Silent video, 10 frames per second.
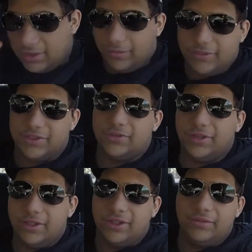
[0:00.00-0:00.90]
I'm just
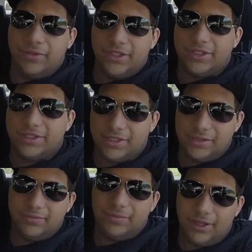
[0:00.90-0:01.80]
really gonna miss
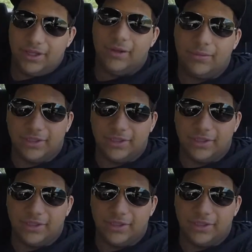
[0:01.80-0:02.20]
being able